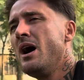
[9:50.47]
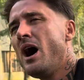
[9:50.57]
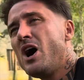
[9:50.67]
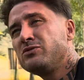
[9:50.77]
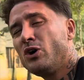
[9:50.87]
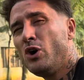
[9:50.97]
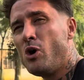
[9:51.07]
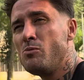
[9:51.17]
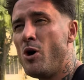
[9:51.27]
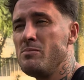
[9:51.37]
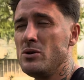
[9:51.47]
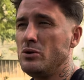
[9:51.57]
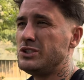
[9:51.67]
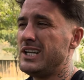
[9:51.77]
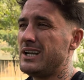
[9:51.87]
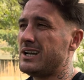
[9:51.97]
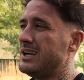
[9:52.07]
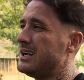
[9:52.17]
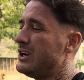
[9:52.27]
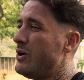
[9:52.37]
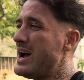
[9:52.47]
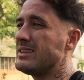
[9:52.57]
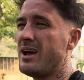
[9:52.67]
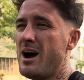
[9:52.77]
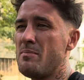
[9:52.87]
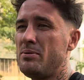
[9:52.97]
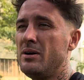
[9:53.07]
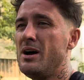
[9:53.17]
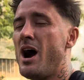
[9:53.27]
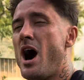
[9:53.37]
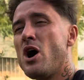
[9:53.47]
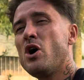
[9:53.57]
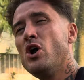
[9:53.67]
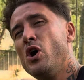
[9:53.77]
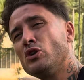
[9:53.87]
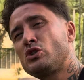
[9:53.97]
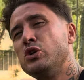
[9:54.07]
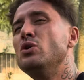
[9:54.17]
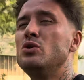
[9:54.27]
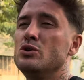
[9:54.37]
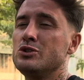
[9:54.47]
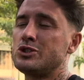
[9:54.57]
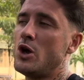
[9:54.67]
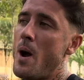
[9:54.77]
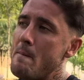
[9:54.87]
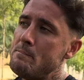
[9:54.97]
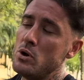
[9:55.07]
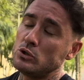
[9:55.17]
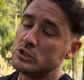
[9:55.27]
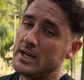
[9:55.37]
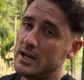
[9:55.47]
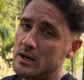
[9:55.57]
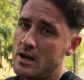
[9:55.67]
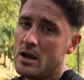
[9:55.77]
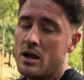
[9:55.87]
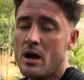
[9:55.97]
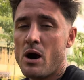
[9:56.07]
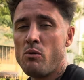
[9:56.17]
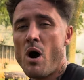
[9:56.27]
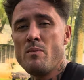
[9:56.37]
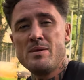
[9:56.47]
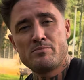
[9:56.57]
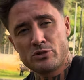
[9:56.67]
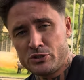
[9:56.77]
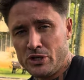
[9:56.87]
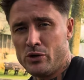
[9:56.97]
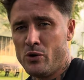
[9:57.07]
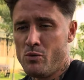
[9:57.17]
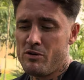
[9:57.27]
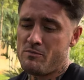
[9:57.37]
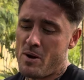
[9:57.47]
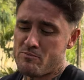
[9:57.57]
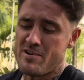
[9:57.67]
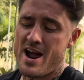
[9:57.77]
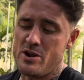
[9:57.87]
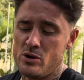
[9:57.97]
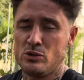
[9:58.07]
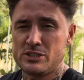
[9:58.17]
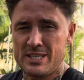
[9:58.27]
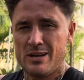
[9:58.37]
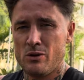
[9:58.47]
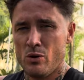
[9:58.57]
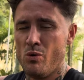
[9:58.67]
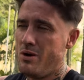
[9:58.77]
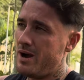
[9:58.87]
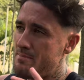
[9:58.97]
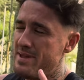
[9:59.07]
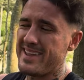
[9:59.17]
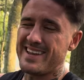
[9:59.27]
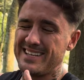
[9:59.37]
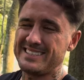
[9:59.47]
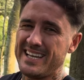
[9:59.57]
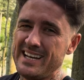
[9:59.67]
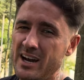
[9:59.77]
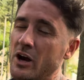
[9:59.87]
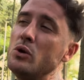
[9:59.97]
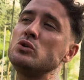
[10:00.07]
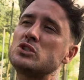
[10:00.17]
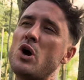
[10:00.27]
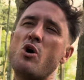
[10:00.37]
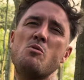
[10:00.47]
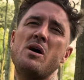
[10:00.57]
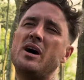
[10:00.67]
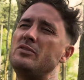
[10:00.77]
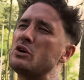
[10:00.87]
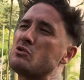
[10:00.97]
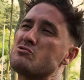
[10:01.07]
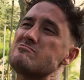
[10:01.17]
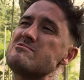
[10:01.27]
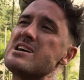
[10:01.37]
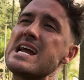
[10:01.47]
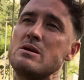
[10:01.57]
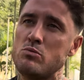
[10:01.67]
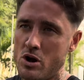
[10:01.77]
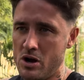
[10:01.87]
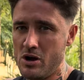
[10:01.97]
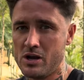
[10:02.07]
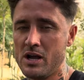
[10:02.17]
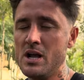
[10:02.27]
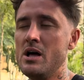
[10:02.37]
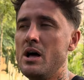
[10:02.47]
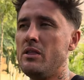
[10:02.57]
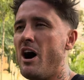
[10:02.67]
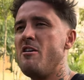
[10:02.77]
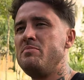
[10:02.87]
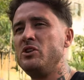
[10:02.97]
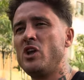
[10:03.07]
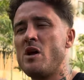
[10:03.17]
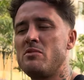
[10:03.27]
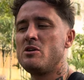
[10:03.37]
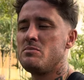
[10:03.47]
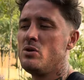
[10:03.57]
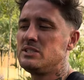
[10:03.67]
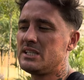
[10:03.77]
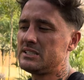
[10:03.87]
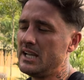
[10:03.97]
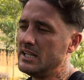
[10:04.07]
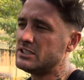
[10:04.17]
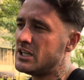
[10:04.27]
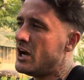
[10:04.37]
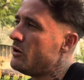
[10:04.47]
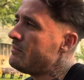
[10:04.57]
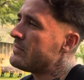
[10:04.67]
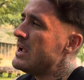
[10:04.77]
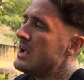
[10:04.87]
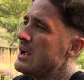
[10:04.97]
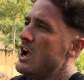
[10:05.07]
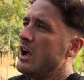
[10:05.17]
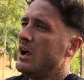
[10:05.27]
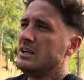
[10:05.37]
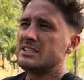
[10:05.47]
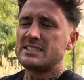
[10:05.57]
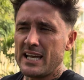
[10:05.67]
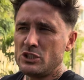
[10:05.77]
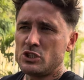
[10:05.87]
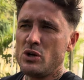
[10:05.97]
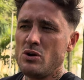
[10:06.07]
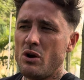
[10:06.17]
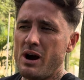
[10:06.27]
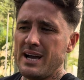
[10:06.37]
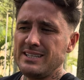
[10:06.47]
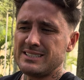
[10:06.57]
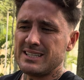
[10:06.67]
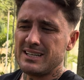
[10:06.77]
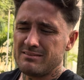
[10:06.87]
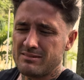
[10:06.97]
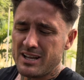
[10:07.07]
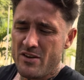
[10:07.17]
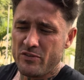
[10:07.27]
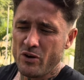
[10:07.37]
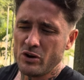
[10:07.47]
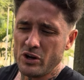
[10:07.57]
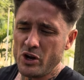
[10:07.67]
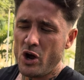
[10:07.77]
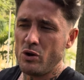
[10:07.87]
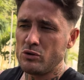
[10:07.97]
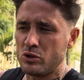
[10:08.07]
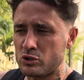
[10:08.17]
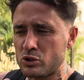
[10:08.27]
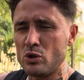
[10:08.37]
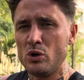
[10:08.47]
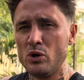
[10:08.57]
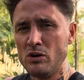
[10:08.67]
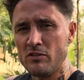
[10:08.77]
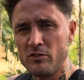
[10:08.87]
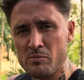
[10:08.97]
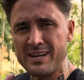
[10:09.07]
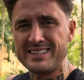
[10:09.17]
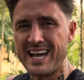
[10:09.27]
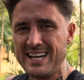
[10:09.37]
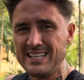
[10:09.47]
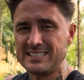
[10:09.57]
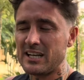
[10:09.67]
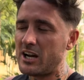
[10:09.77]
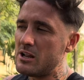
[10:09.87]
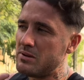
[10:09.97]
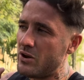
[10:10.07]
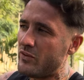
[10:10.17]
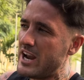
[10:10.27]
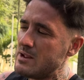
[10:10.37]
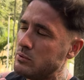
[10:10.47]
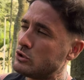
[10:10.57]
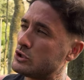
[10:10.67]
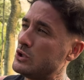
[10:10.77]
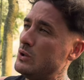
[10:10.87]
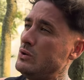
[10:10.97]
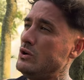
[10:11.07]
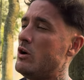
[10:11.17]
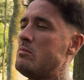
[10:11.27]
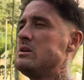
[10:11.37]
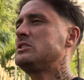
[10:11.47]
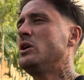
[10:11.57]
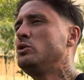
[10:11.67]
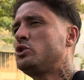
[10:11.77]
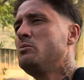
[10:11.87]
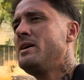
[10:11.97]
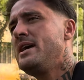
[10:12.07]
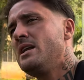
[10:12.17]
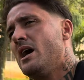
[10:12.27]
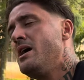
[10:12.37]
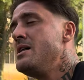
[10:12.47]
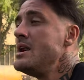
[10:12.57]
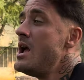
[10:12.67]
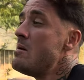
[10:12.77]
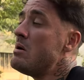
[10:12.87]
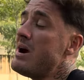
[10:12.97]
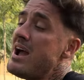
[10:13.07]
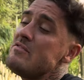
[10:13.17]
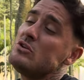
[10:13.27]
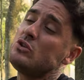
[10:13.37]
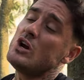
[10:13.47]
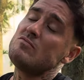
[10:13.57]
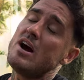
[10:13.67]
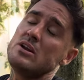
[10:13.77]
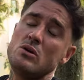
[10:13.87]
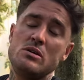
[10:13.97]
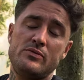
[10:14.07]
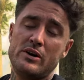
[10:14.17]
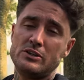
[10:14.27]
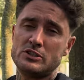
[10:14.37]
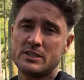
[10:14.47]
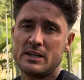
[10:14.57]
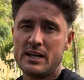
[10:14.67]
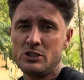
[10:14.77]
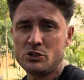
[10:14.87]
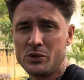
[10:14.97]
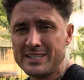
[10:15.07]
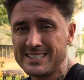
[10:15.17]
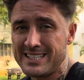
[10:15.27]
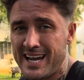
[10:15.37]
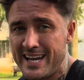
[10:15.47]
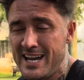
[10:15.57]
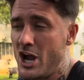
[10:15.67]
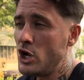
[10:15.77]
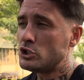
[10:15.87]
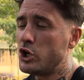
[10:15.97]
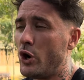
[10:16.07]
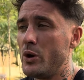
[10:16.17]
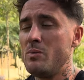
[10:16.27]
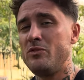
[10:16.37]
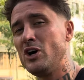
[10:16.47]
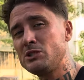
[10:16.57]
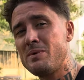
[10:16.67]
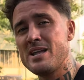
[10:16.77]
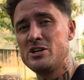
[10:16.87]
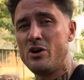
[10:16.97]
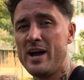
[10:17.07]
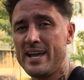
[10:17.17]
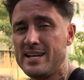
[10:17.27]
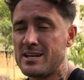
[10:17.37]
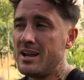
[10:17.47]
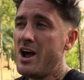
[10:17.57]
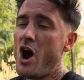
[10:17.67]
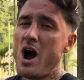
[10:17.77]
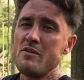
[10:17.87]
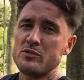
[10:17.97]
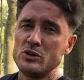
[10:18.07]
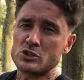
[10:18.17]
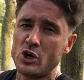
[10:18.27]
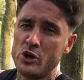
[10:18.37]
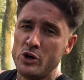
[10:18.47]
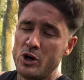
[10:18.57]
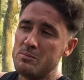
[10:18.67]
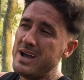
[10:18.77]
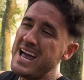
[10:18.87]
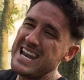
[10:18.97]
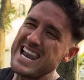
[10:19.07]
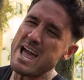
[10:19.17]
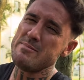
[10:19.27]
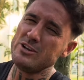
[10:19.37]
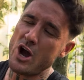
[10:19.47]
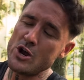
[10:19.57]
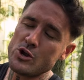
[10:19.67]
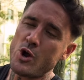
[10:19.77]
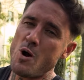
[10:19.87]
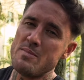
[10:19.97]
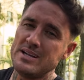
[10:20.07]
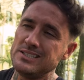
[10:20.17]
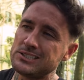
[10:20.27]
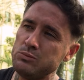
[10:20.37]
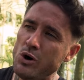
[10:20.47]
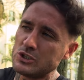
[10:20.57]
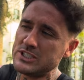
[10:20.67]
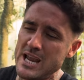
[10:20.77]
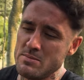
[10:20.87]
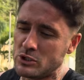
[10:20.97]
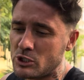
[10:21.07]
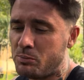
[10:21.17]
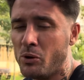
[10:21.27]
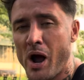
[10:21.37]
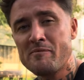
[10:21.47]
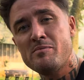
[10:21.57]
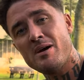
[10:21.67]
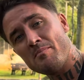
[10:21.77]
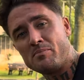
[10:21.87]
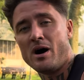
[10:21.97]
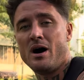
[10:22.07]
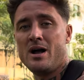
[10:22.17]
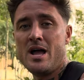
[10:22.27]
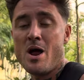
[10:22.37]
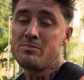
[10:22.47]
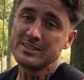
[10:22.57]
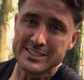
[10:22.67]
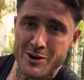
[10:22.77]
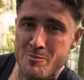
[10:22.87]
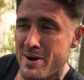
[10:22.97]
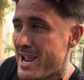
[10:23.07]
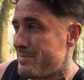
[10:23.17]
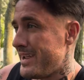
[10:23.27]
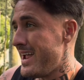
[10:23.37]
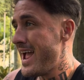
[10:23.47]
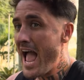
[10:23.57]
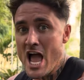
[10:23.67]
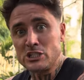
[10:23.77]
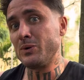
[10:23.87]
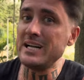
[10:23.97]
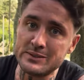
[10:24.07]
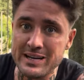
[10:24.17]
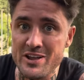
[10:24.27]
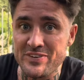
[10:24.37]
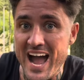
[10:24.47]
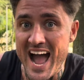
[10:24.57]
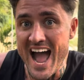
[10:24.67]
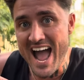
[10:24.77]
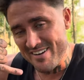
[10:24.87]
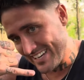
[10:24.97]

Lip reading: I've got a lot more music lined up. I've got a lot of tours booked in while I'm in Brazil with my brand new single, Minga Latina, and also all my other great work that I've been doing music scene. So stay tuned, guys. If you want to know the tour for my dates, they're going to be available soon on my social media. But whatever you're doing around the universe, enjoy today. Tottenham versus Man United. I've got Tottenham. Let me know in the comments what team you support. And remember, Brazil, baby, 2025.